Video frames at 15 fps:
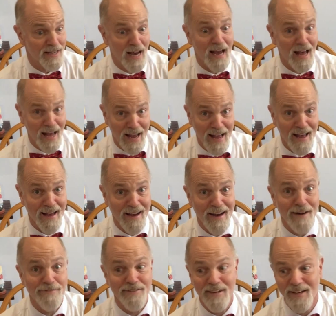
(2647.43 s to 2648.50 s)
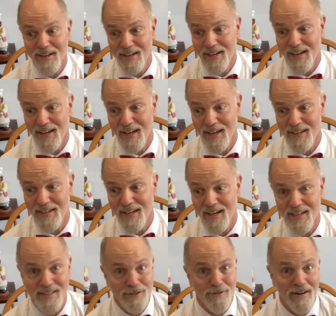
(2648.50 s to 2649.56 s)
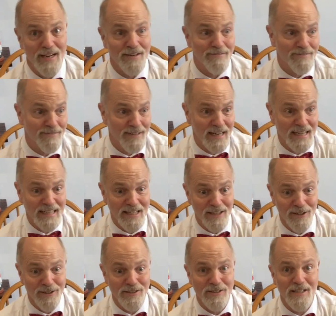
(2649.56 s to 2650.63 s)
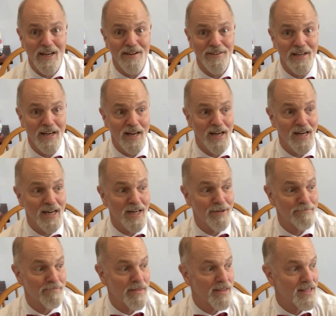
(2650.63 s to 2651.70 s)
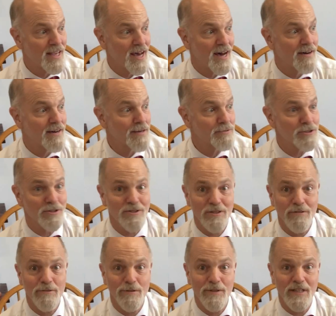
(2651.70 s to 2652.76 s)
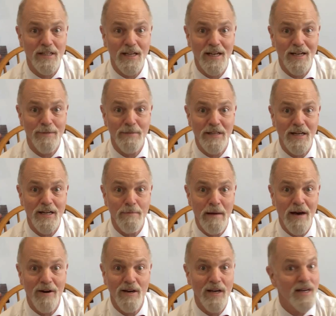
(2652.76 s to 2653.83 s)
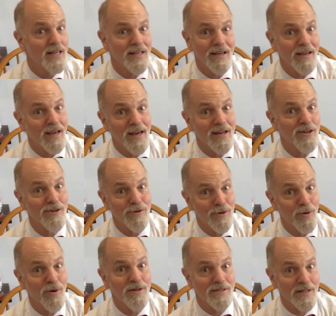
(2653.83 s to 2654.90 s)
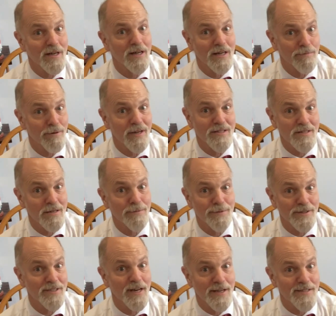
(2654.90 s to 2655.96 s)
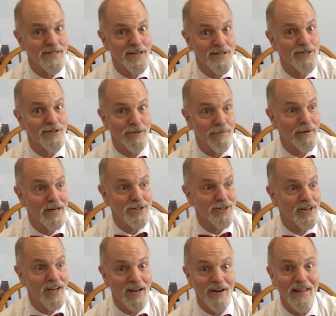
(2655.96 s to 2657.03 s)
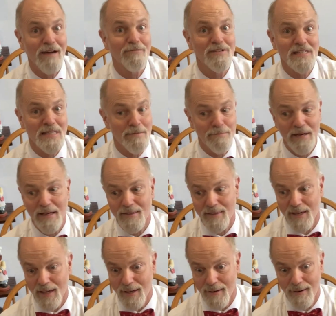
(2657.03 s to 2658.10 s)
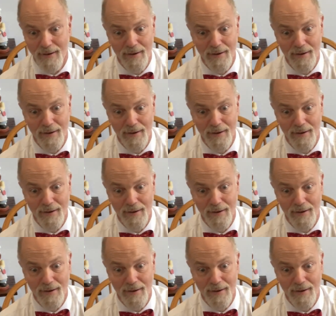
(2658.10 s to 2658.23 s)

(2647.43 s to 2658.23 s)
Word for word: I, I have. And uh, it's great when I can learn stuff. Um, yeah, I'm sure someone would have commented about you can't do quarts in a uh, Presto Precise Digital Pressure Canner. That was the big thing.